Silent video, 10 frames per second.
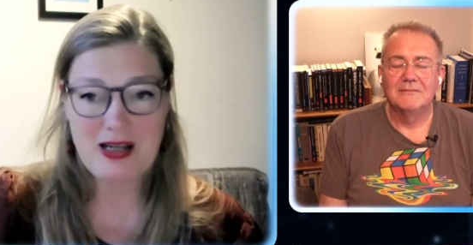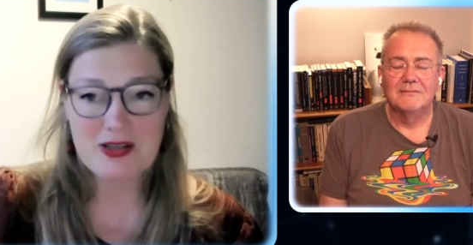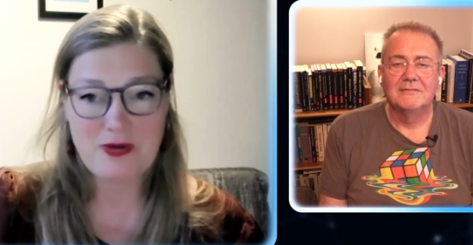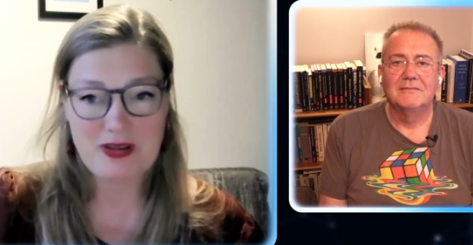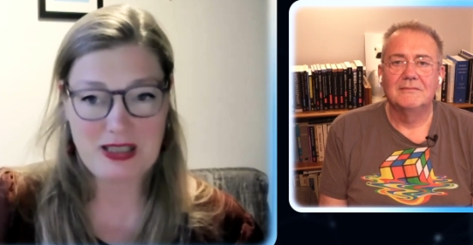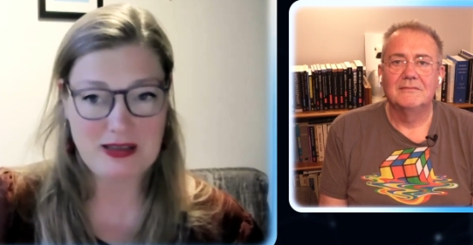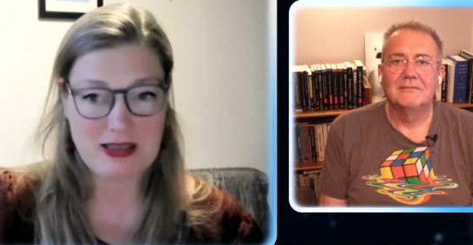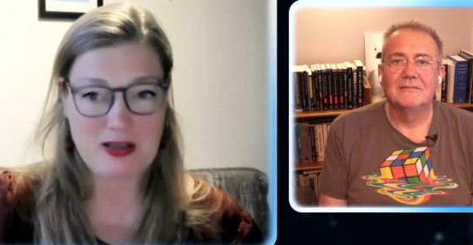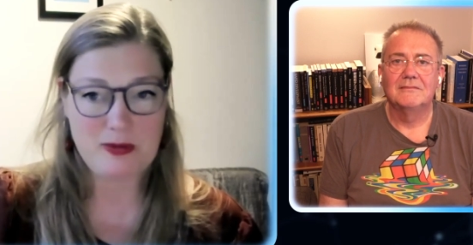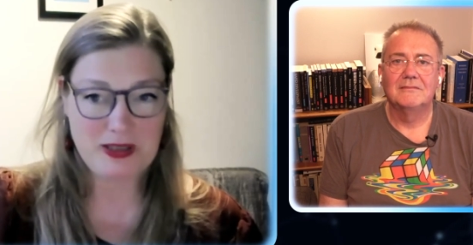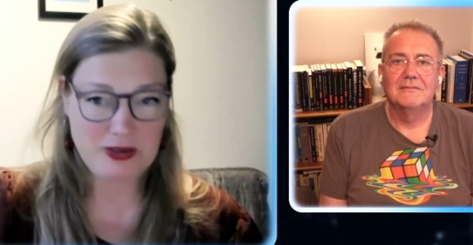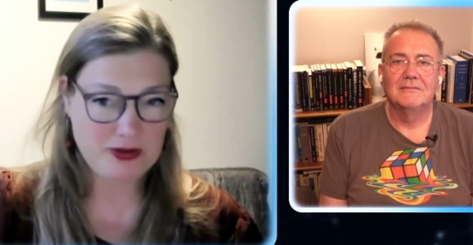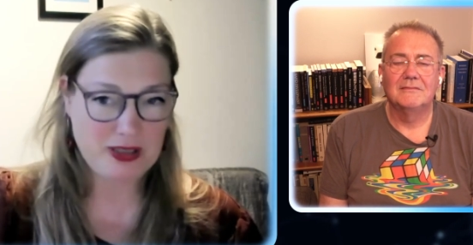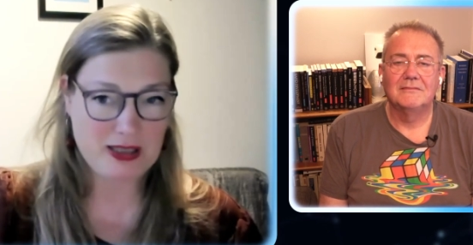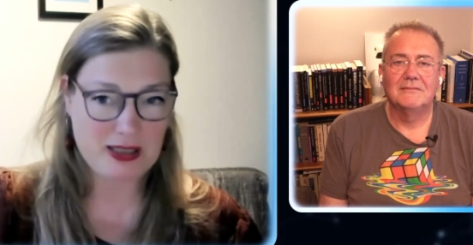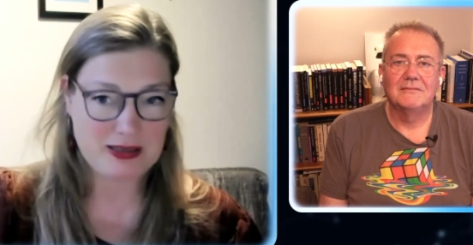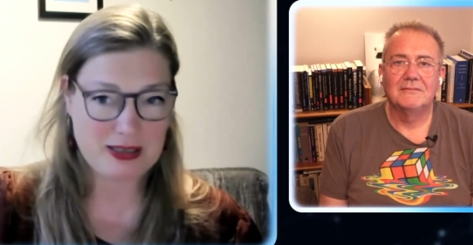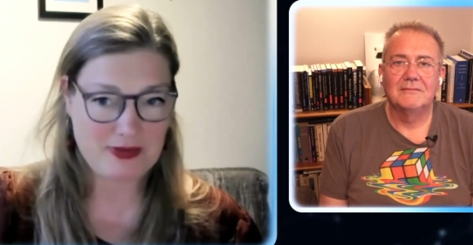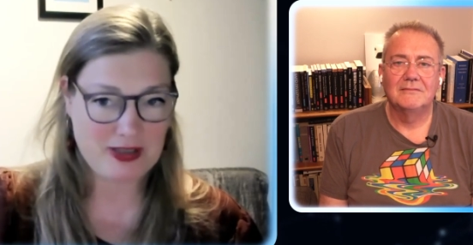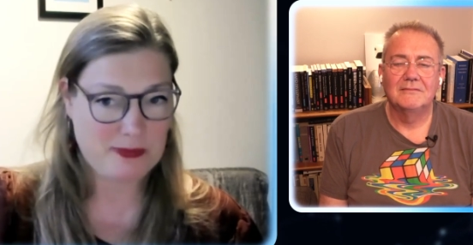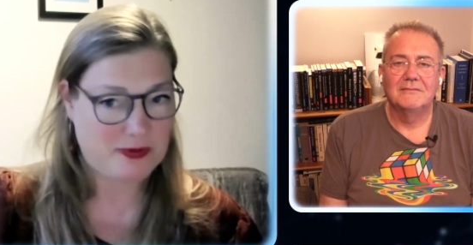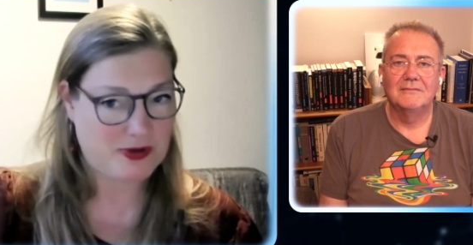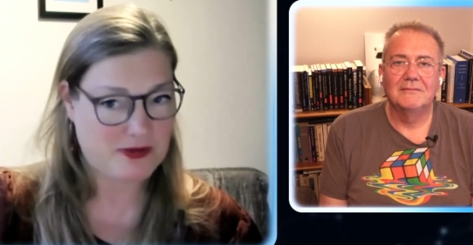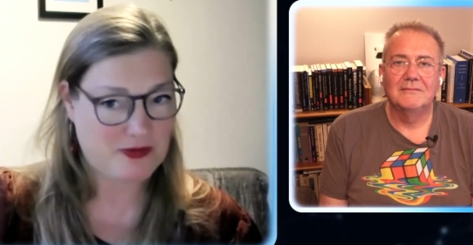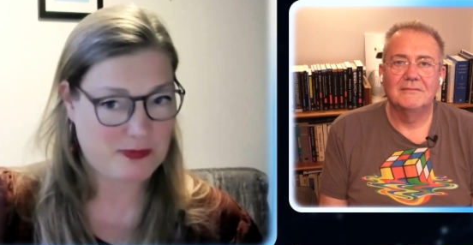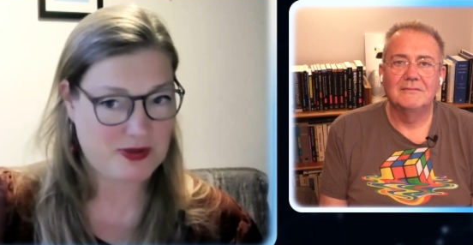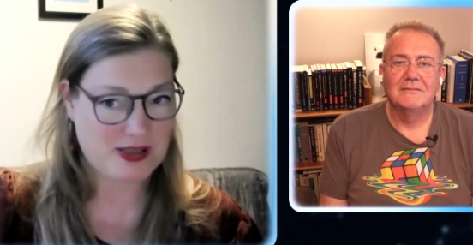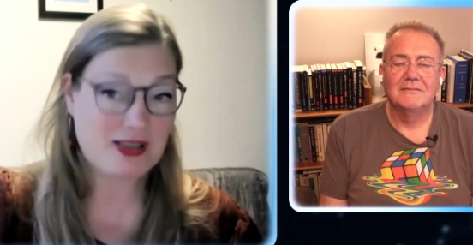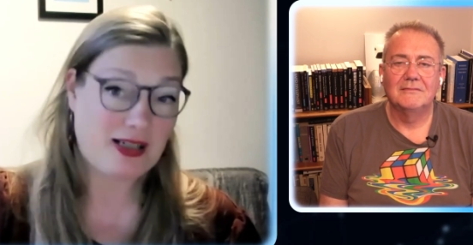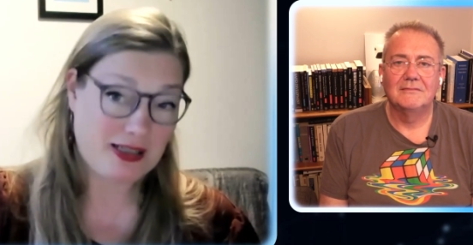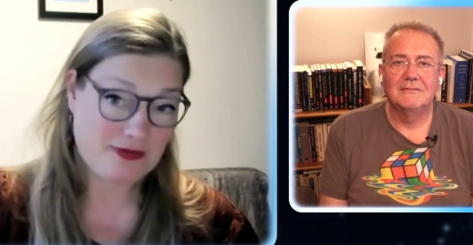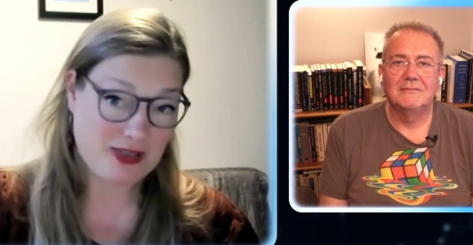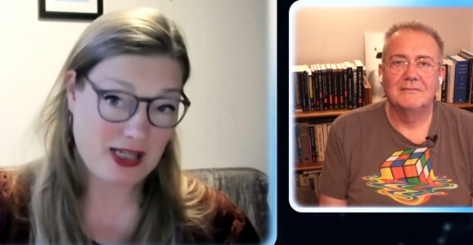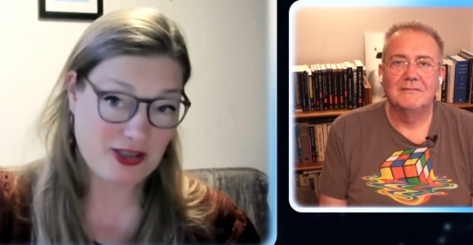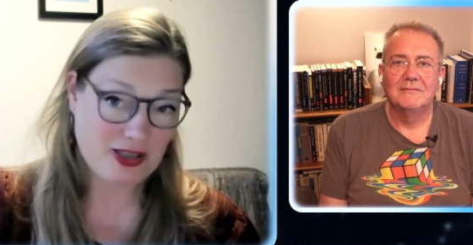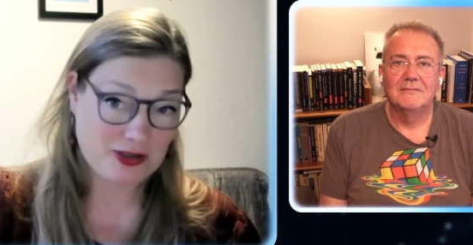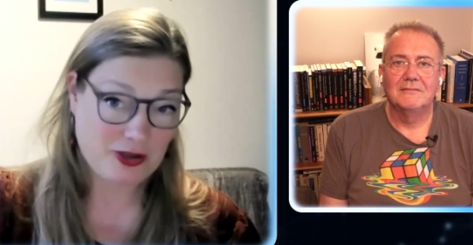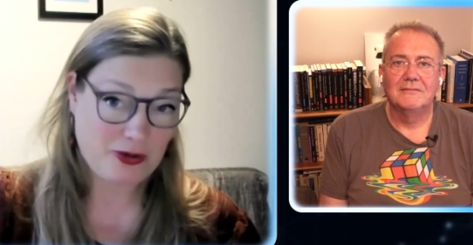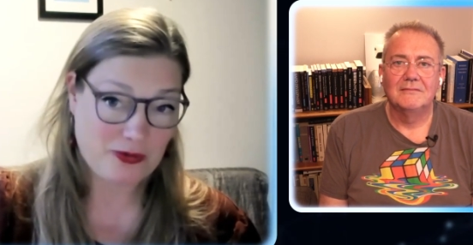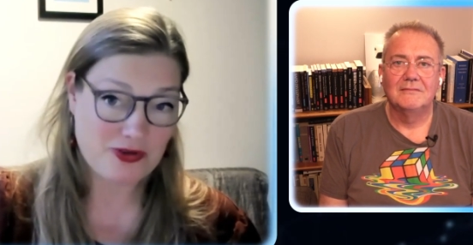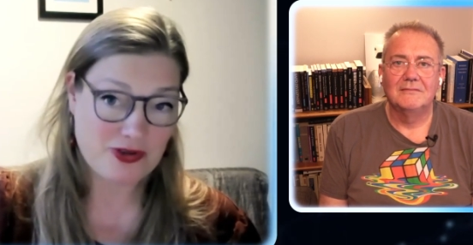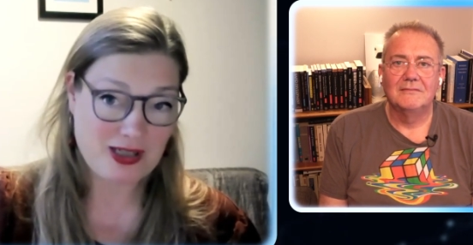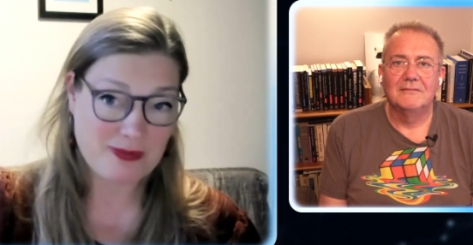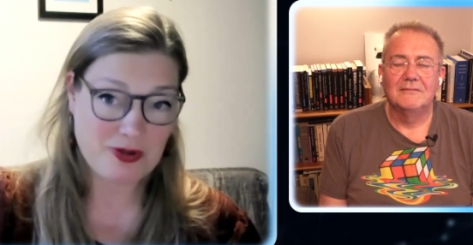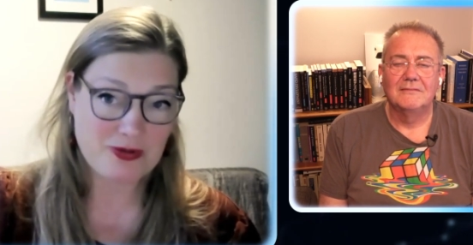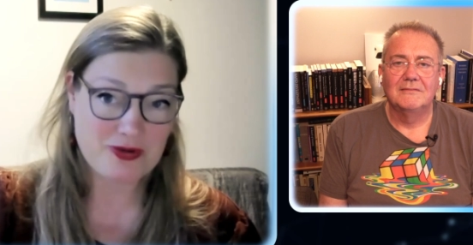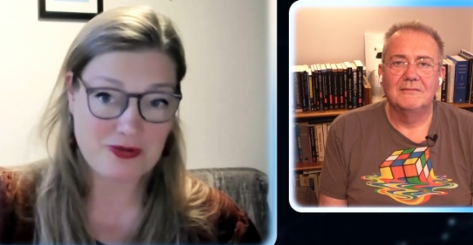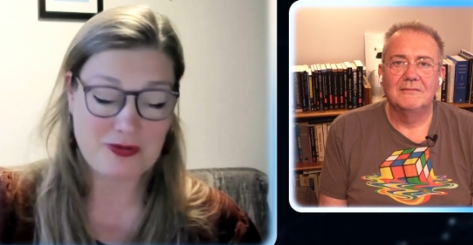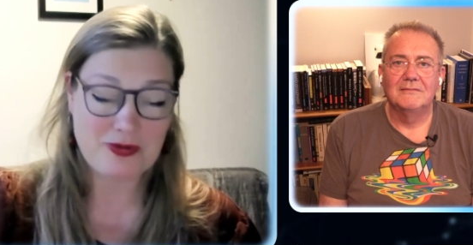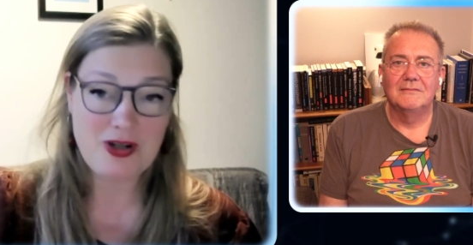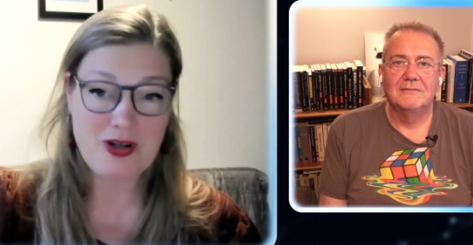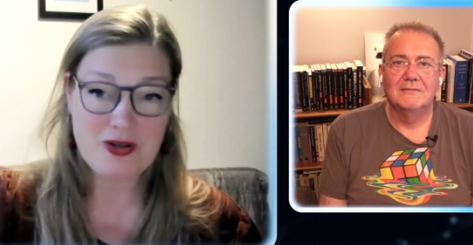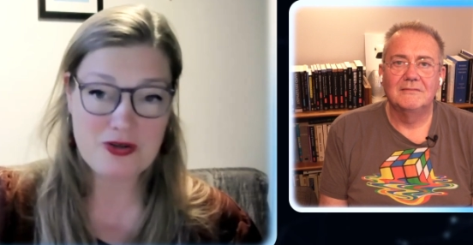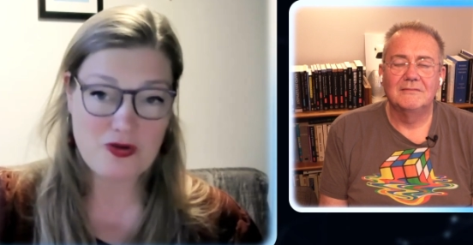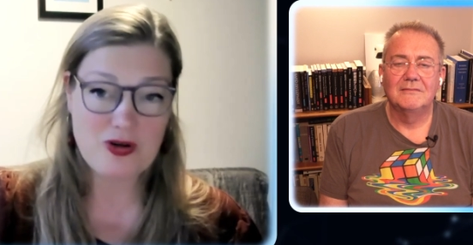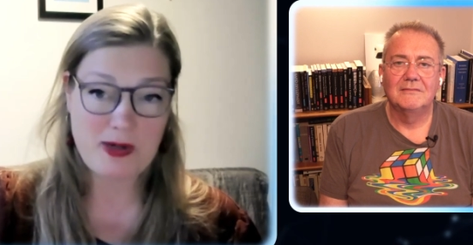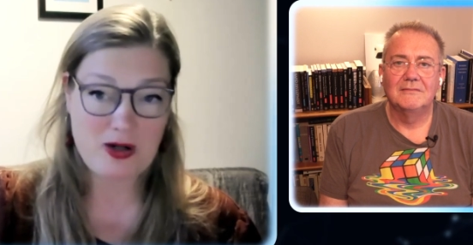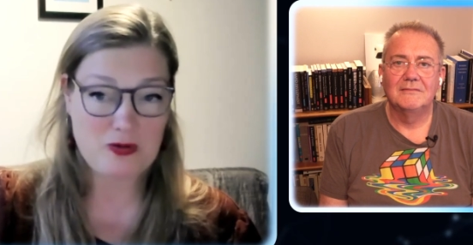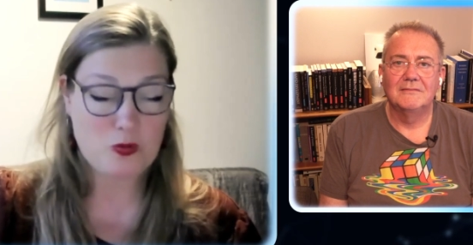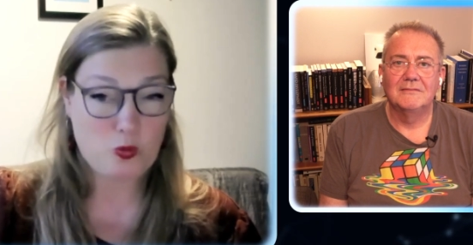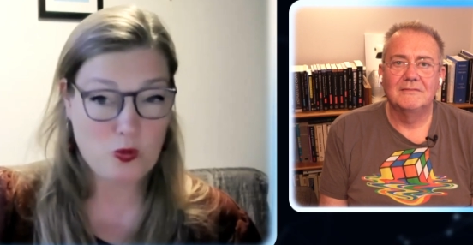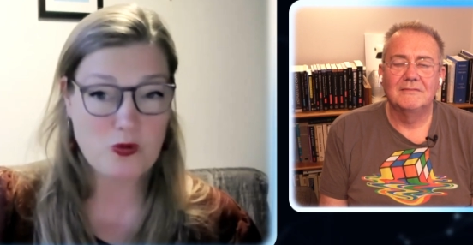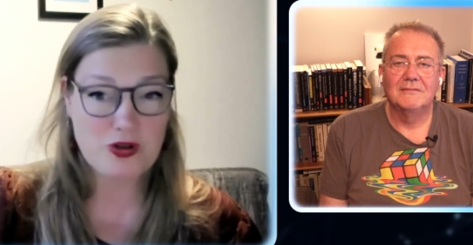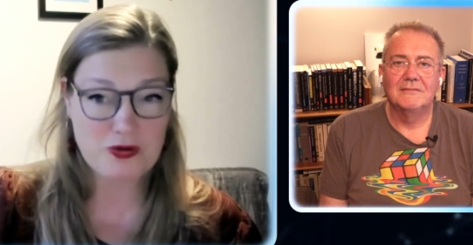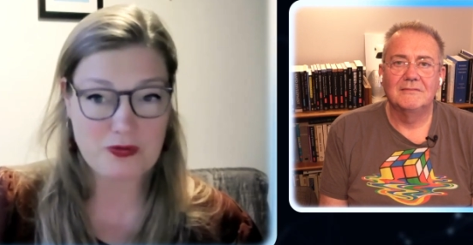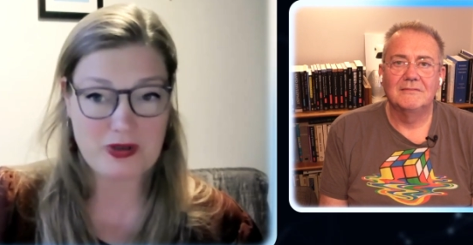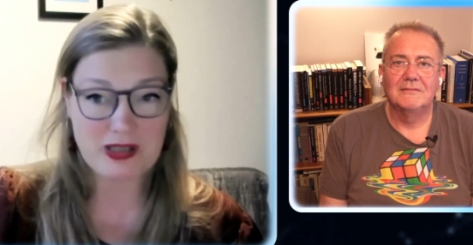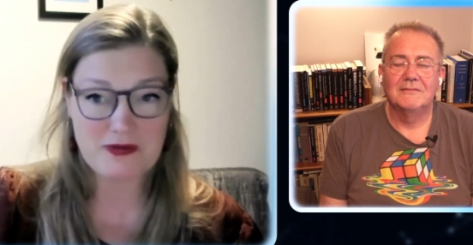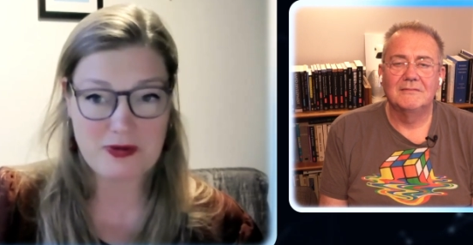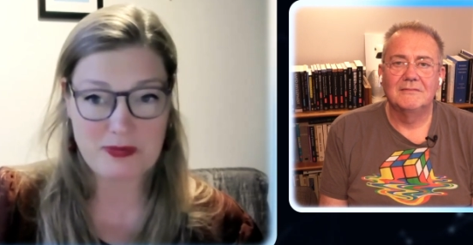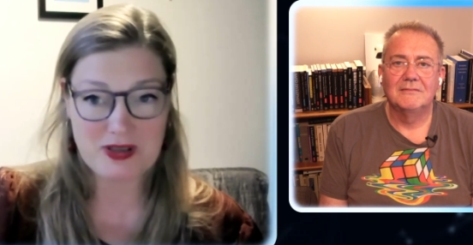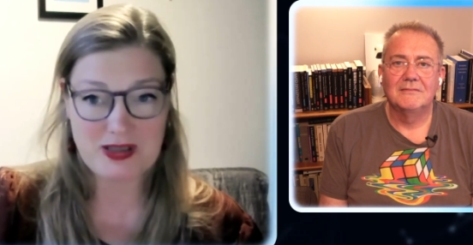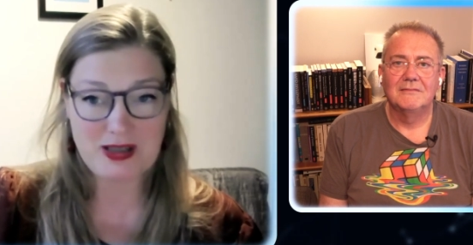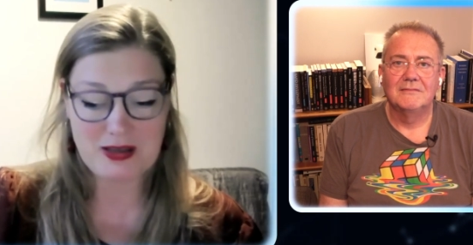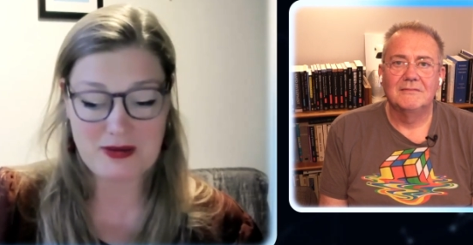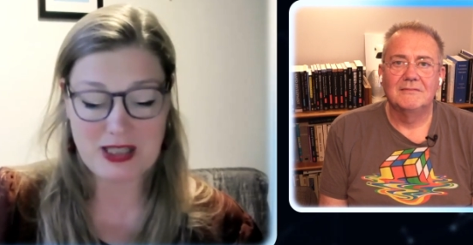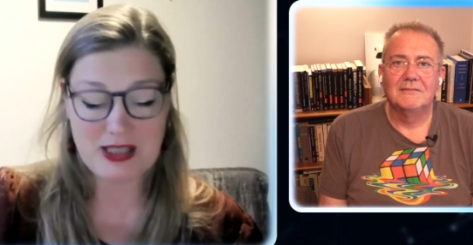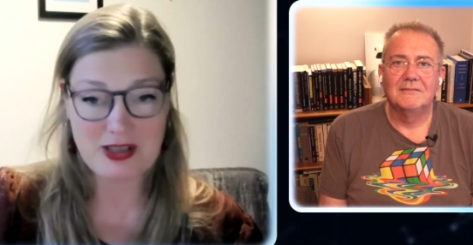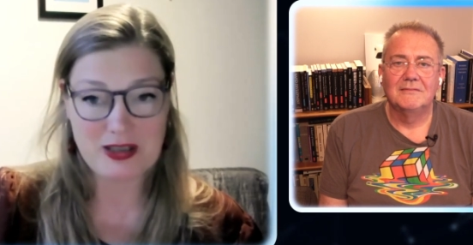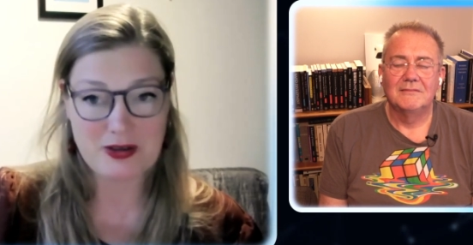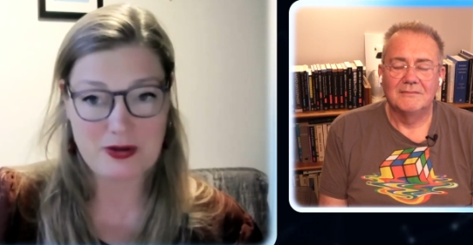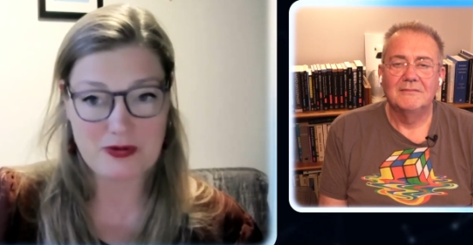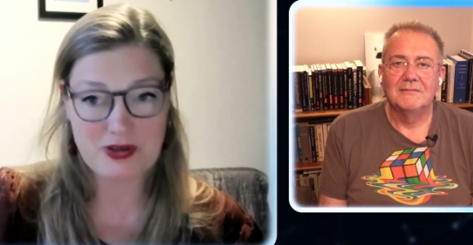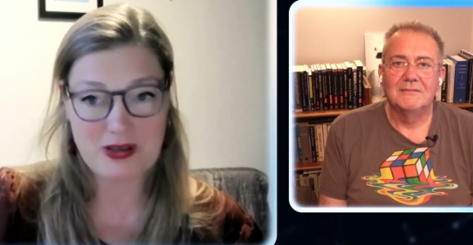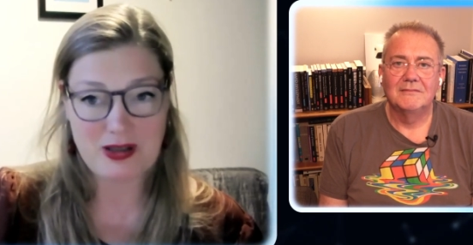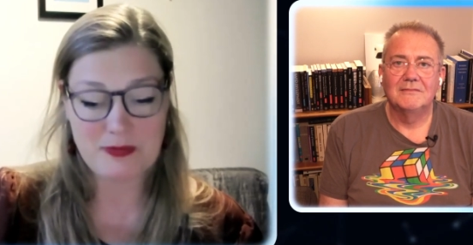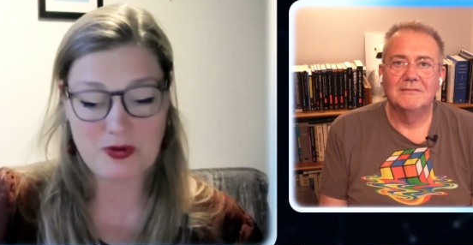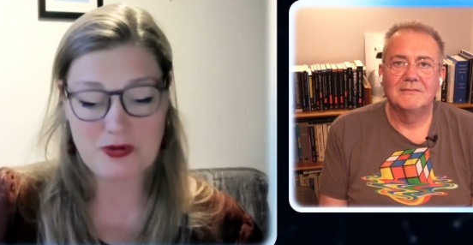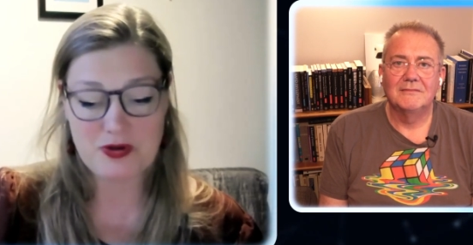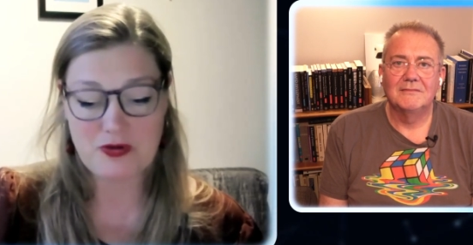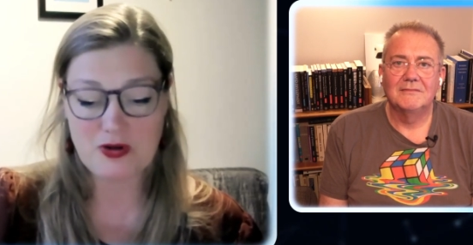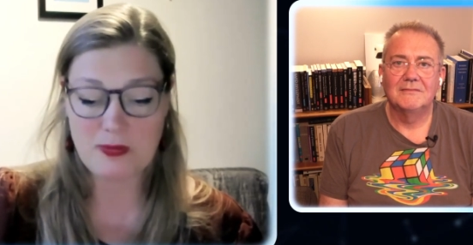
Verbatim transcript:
Speaker 1: So I think that I'll be looking at developers from the side of the agile coach, and I'm going to talk about war stories from the side of an agile coach. And I'm going to talk